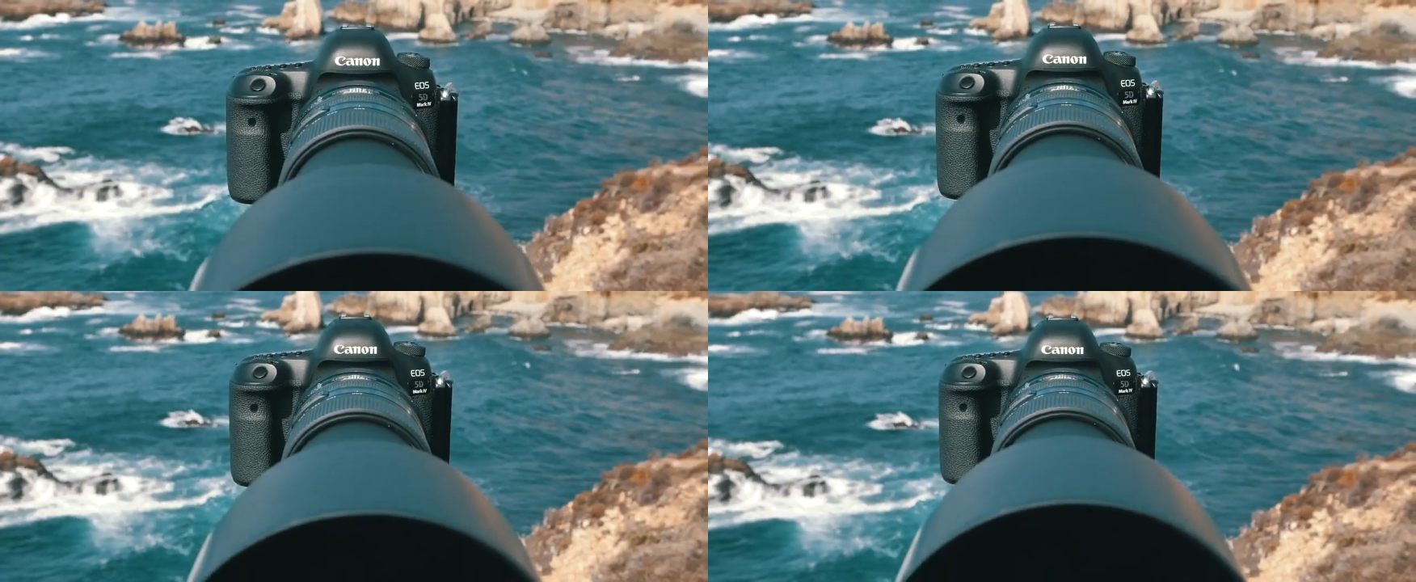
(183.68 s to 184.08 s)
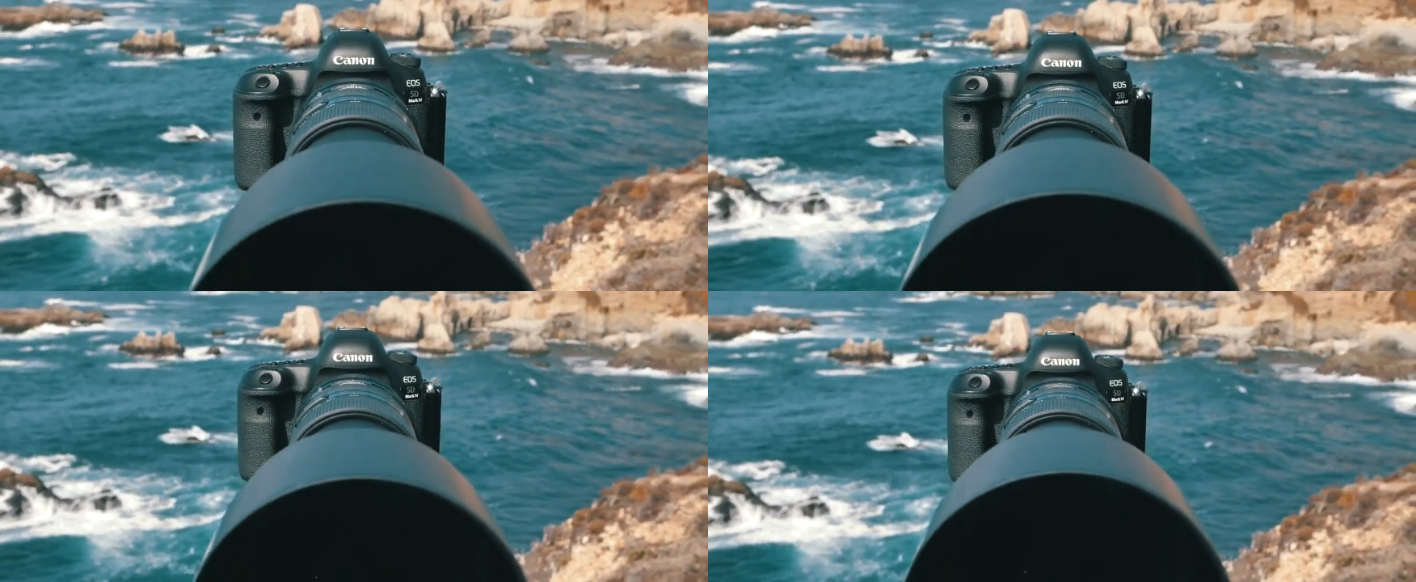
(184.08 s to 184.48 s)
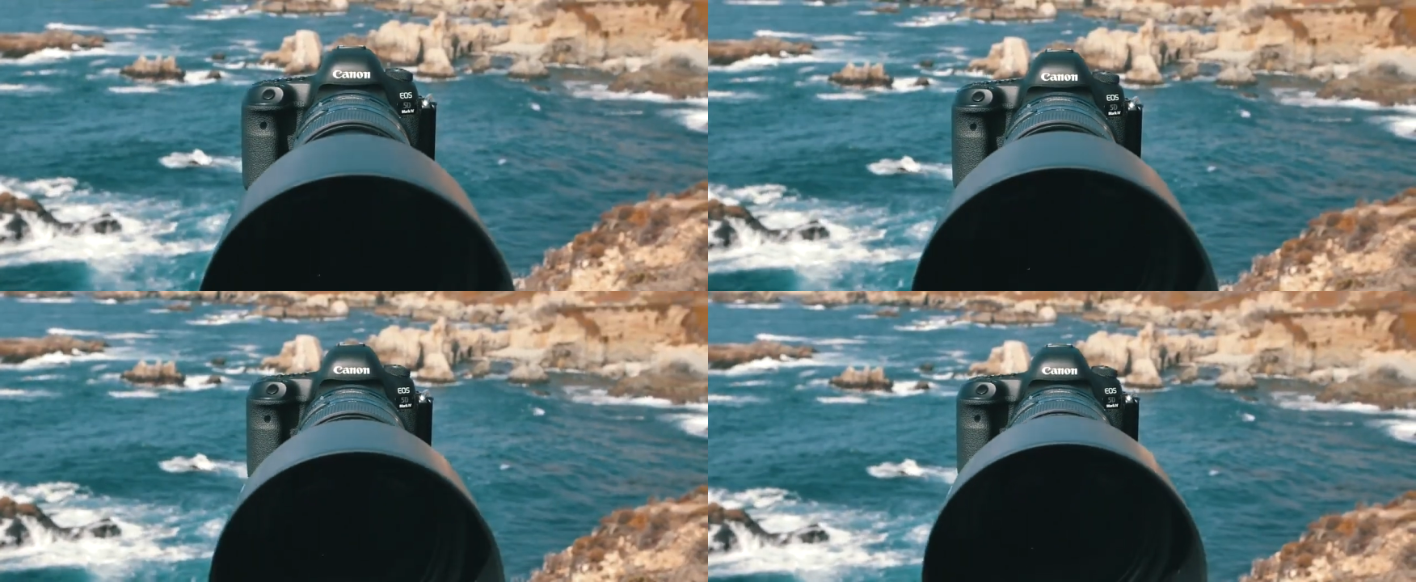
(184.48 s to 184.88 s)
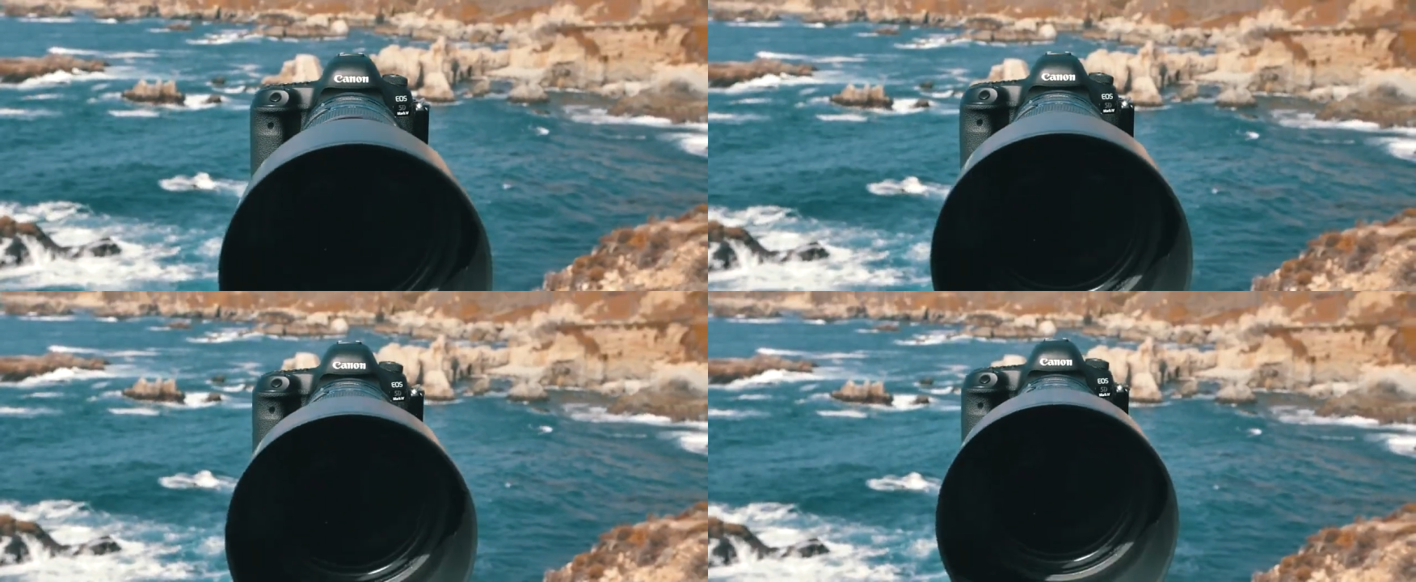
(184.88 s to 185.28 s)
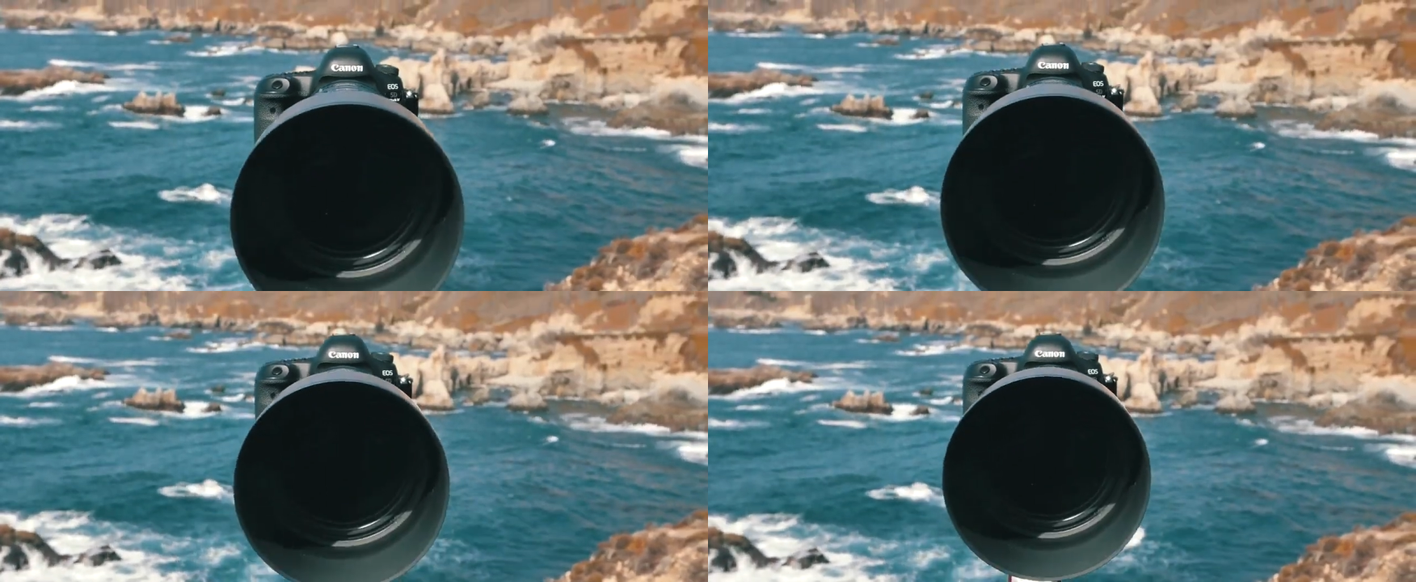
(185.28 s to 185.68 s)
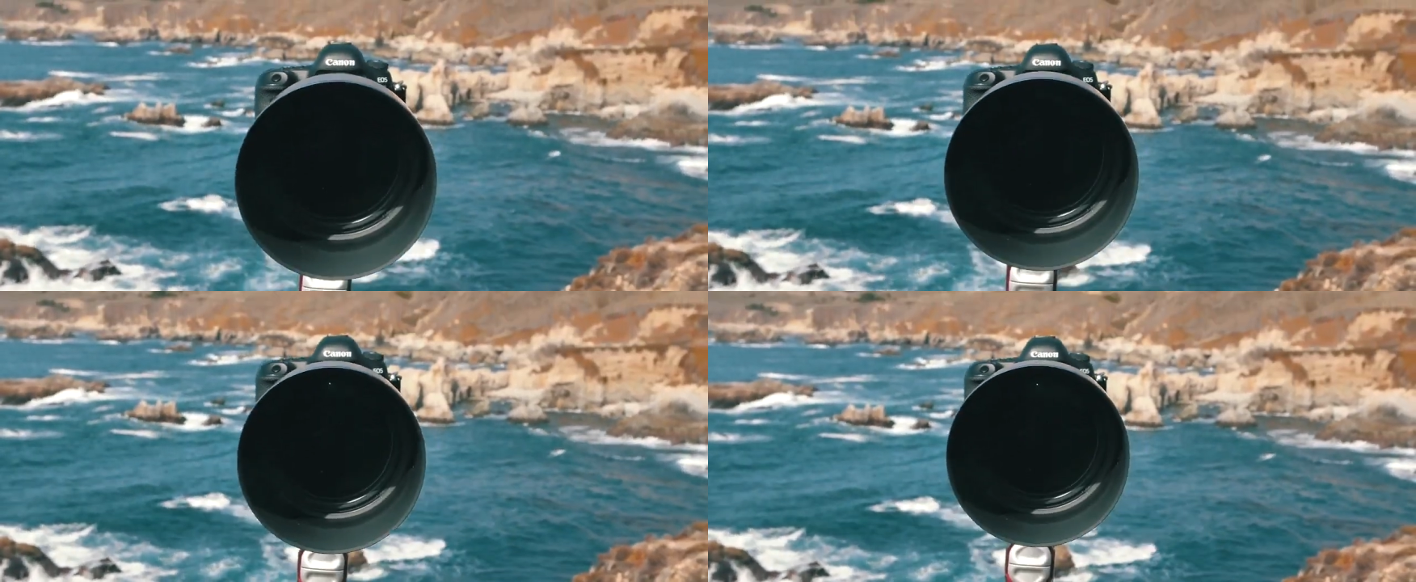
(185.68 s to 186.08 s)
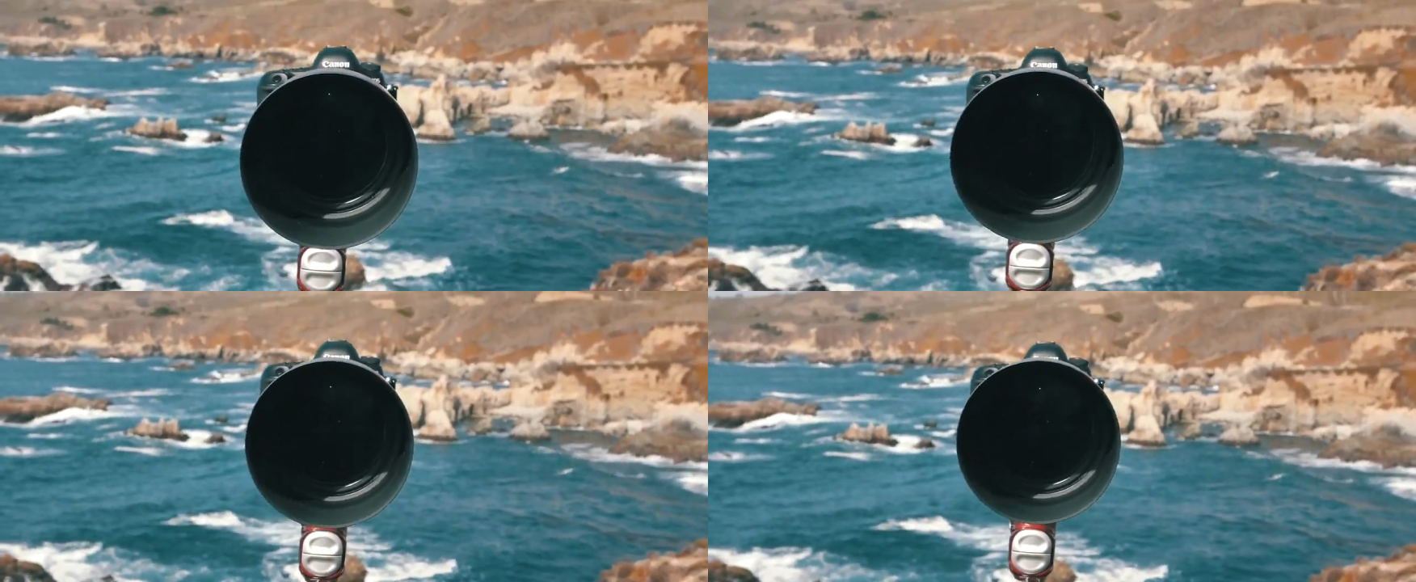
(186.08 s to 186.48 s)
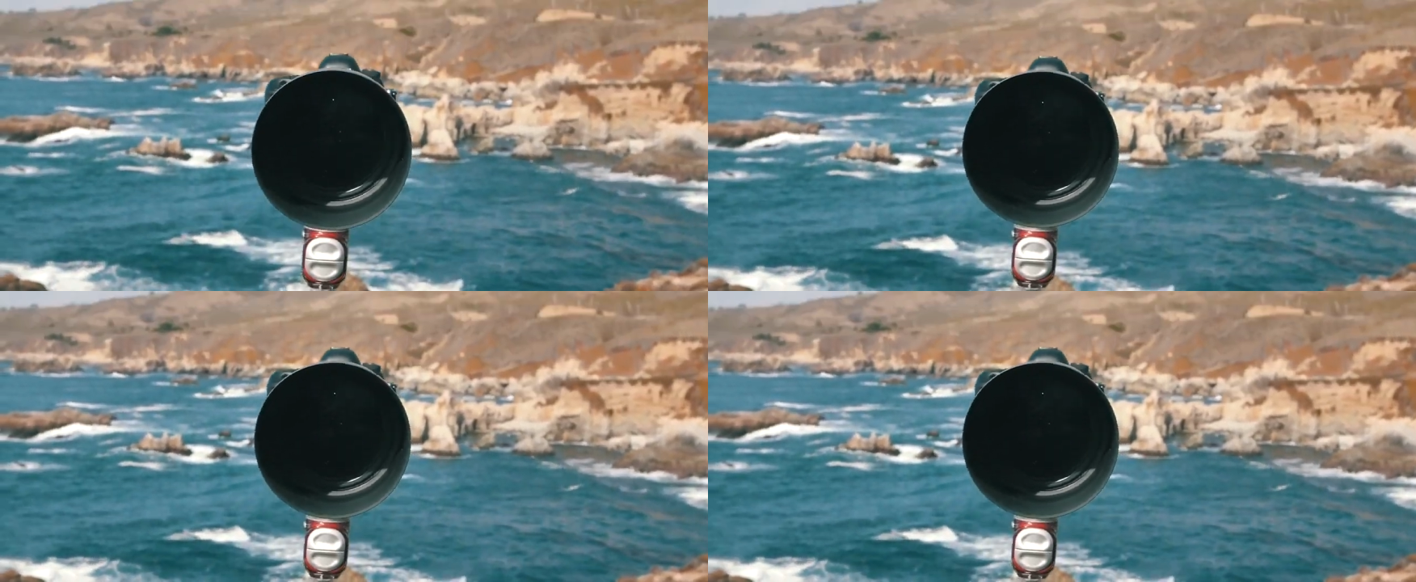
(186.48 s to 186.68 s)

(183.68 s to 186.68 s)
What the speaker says: [unreadable: no face in view]